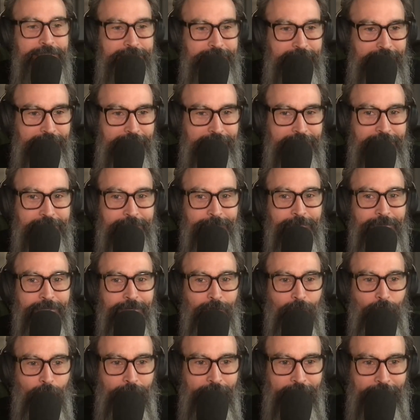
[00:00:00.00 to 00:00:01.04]
thyme
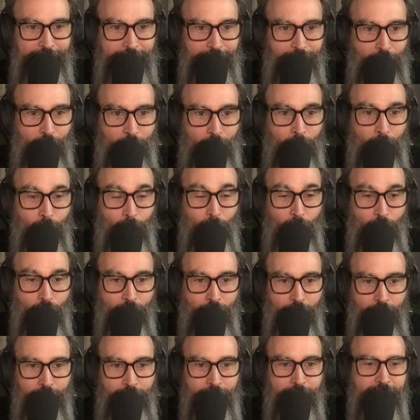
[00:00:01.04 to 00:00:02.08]
and oregano
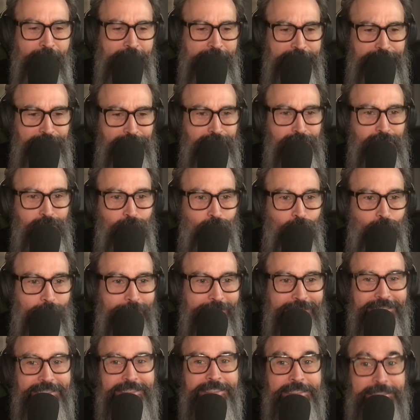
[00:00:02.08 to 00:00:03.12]
raw, just to
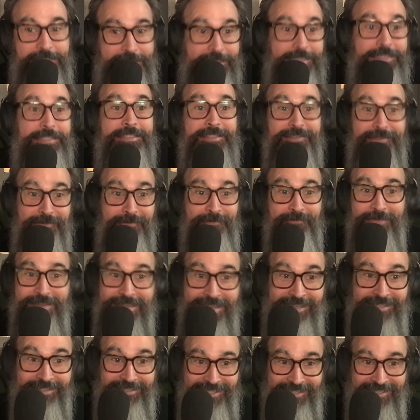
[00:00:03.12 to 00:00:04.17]
really season the
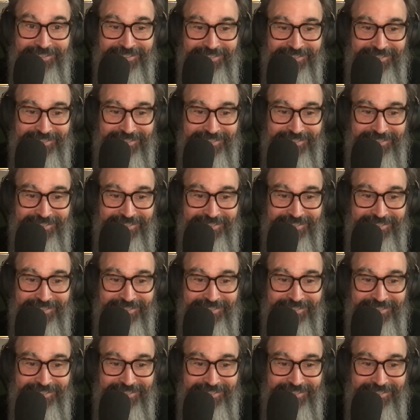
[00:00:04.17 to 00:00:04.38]
meat.